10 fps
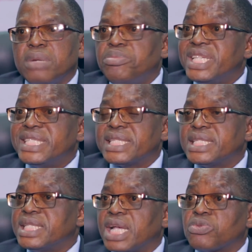
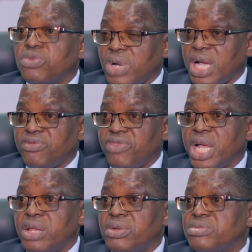businesses that will add
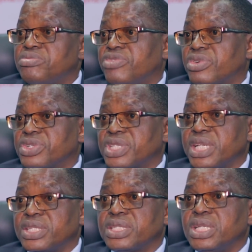value. For
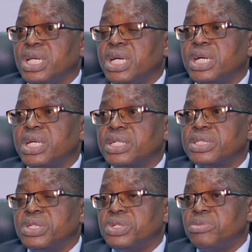instance,
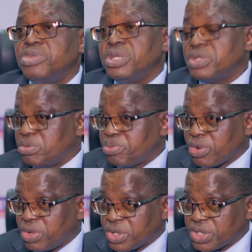it's going to be
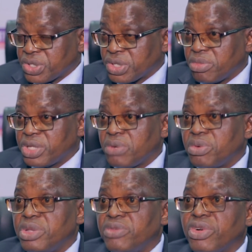production. Some of them
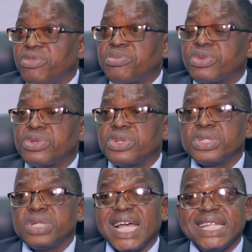will be involved in
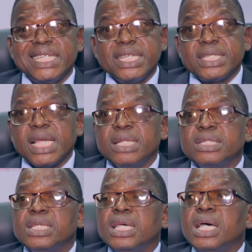production, artisans.